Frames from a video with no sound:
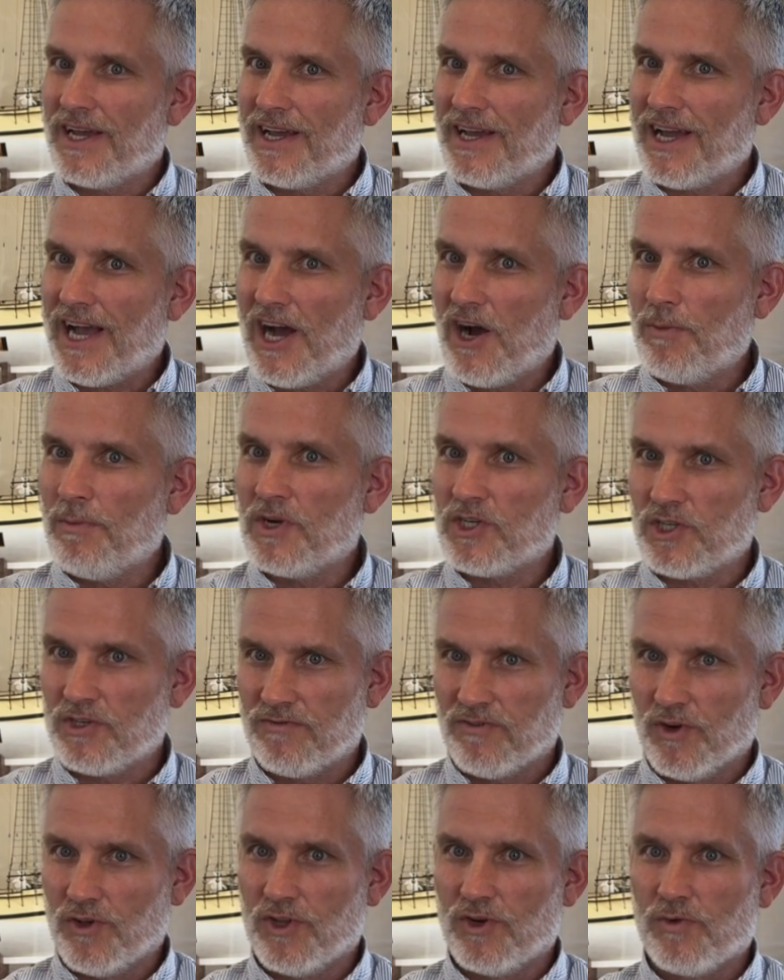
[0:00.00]
how much
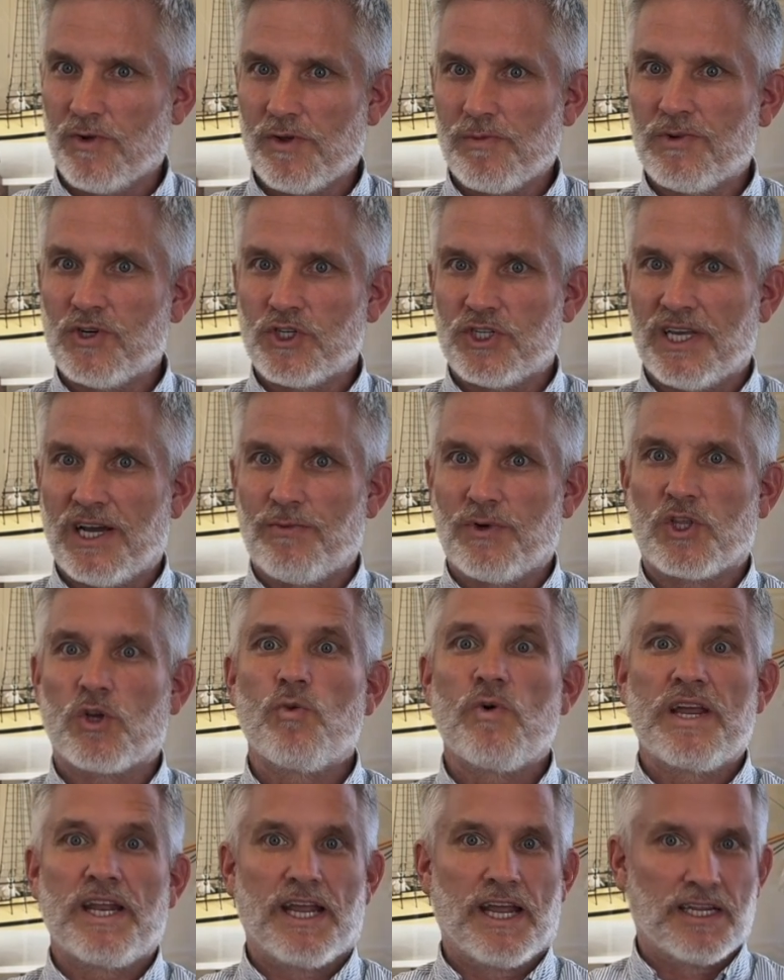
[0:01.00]
further do we push that with
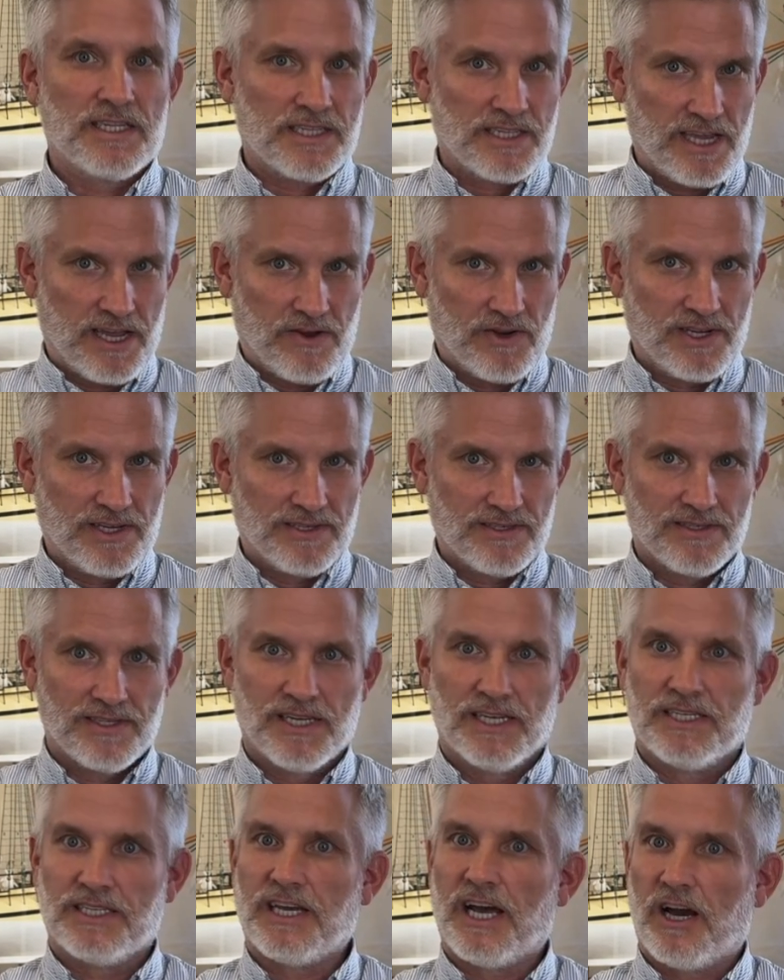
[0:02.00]
Queen Anne's County
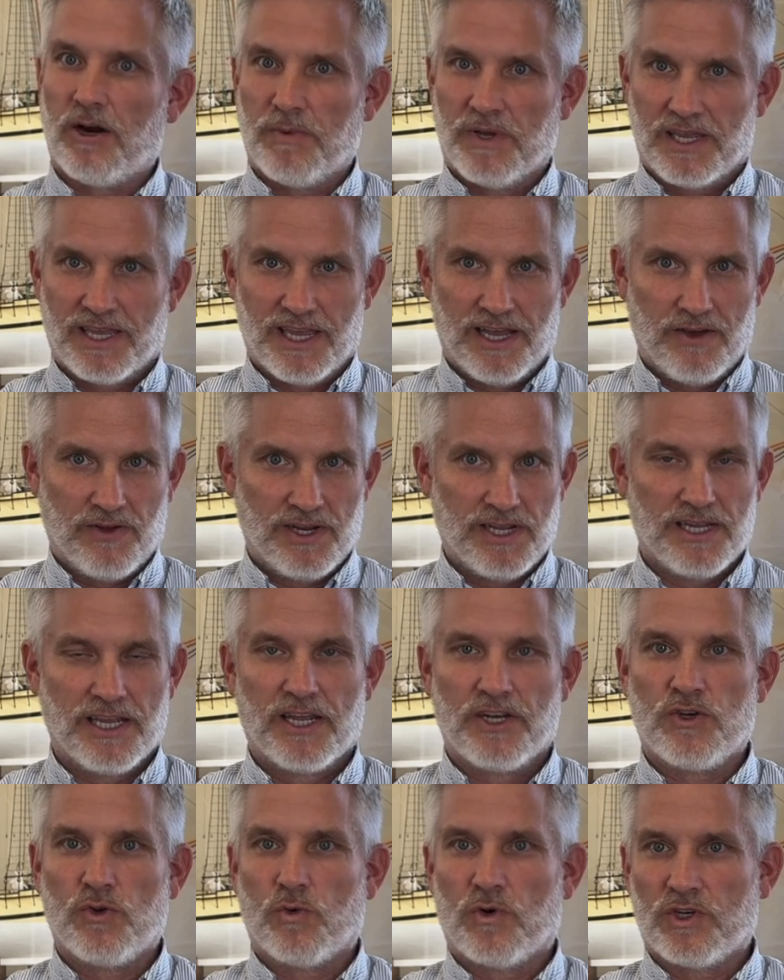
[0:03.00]
and Talbot County
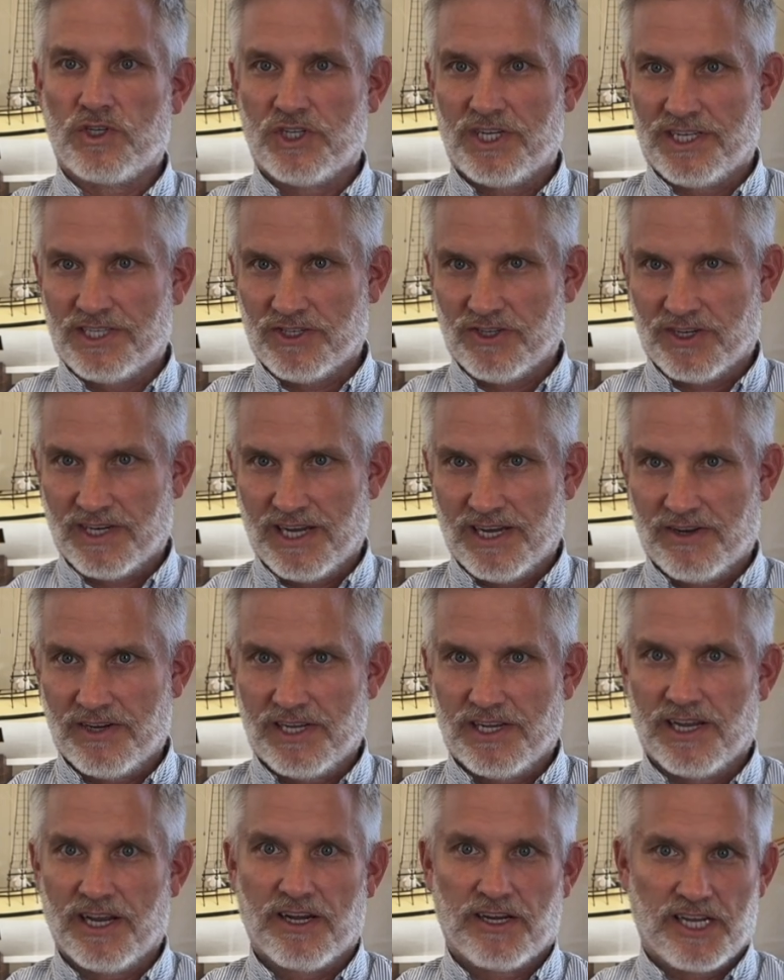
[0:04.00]
and Dorchester
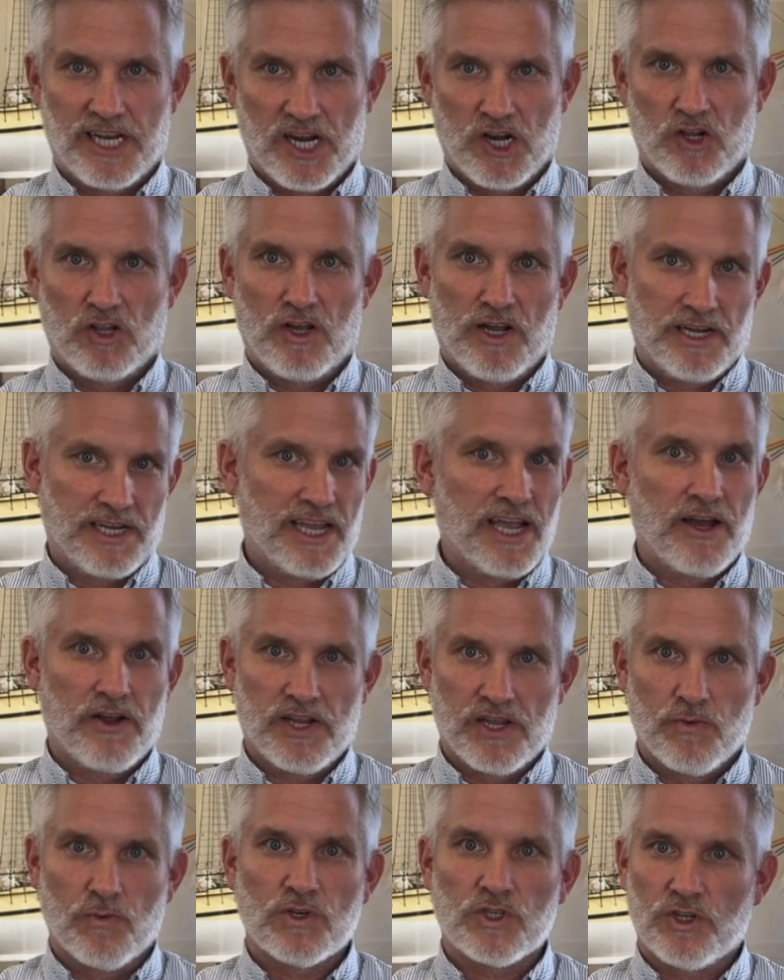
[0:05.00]
County and Caroline County,
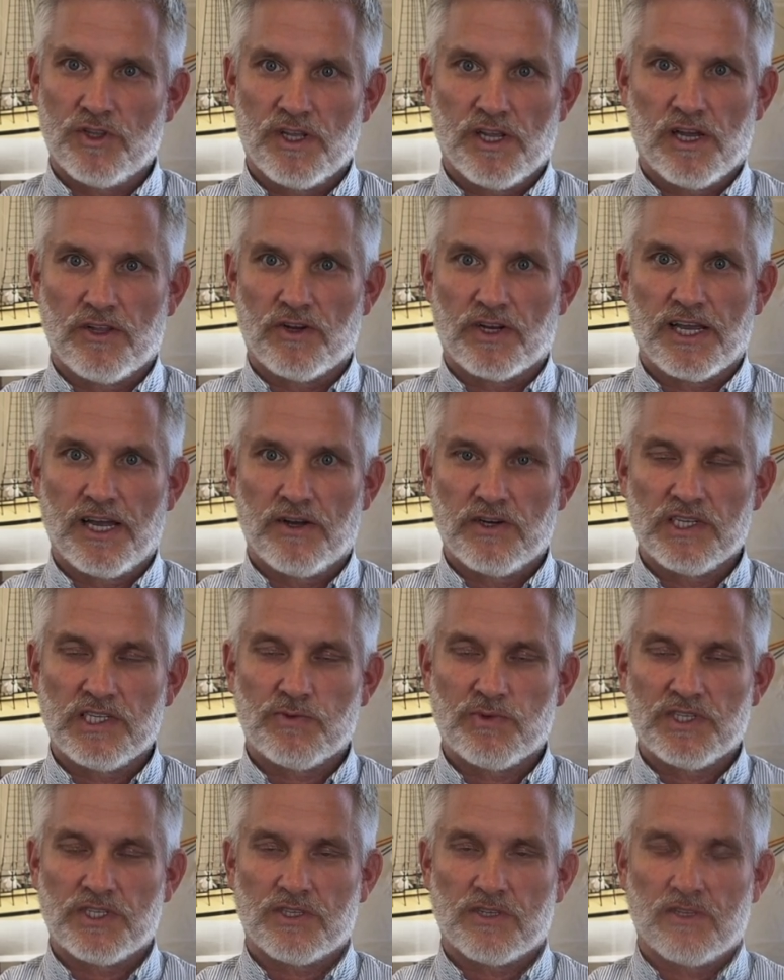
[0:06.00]
which are the other counties
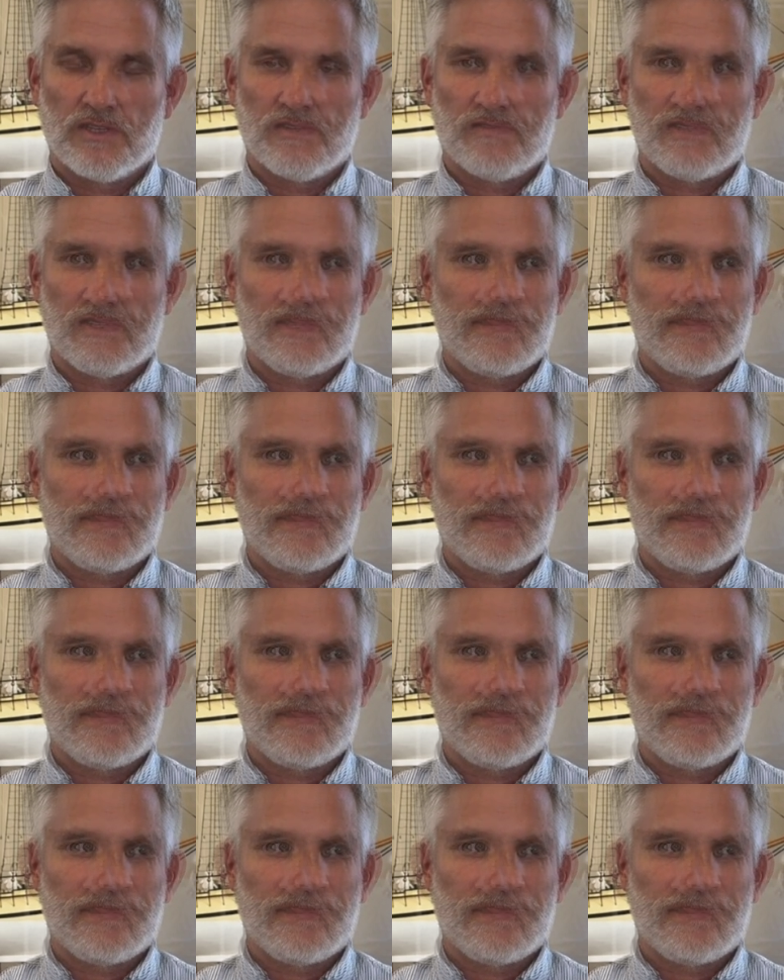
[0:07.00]
we serve.